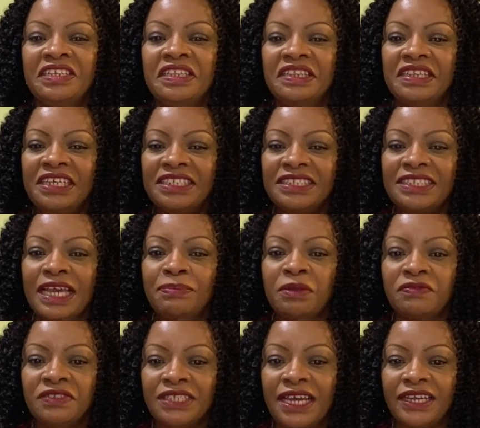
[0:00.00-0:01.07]
This type
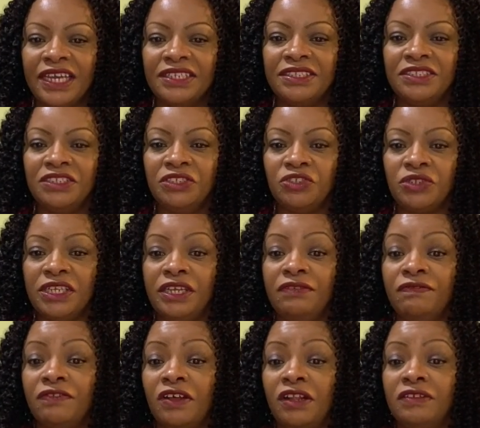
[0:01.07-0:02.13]
of target usually
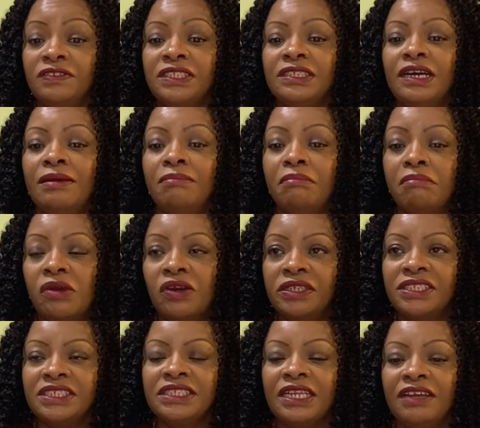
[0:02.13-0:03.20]
involves a
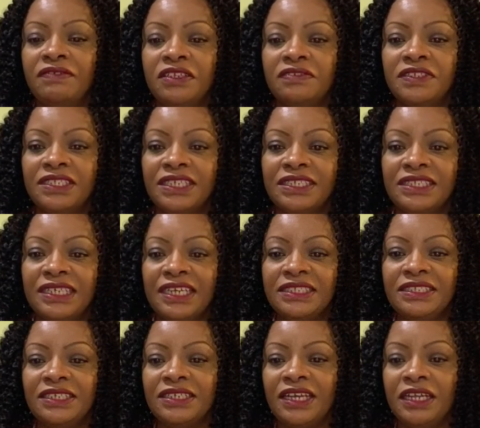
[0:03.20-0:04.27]
modest level of success
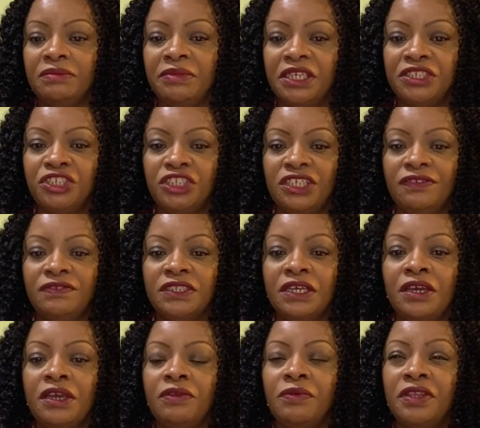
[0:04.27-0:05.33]
that can be achieved
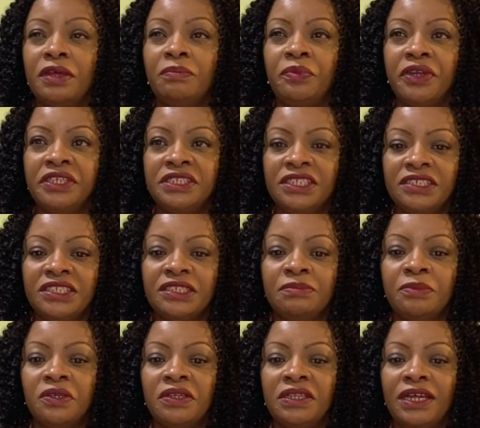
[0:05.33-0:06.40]
with a
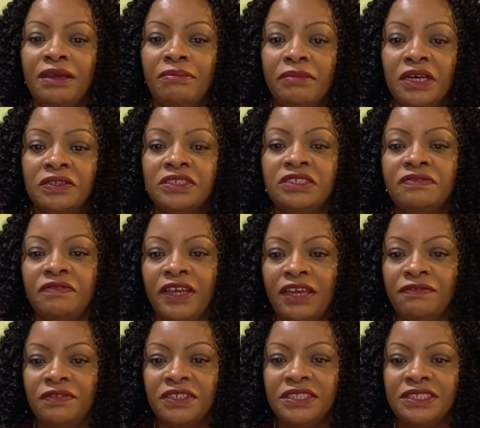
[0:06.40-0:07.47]
predictable amount of
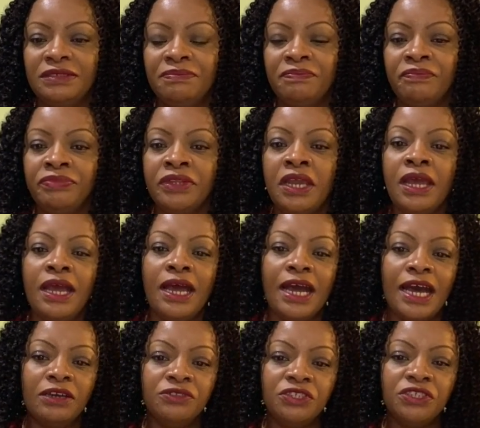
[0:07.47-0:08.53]
effort.
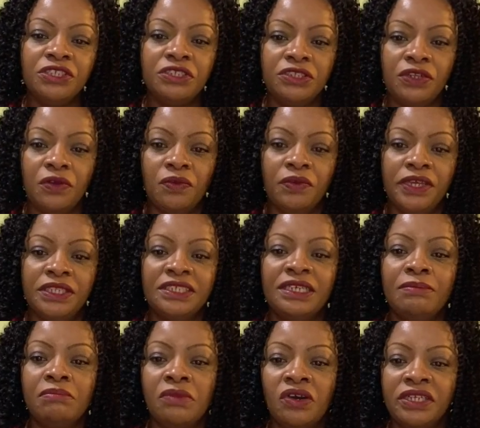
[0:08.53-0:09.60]
How do you know it's a
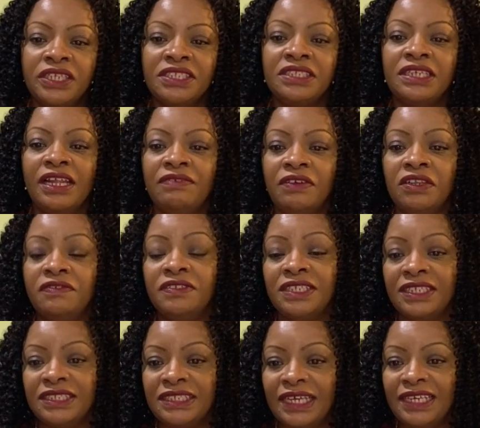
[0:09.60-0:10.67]
modest level of
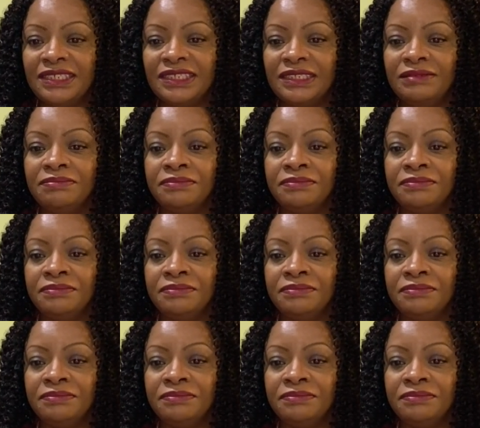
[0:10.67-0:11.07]
success?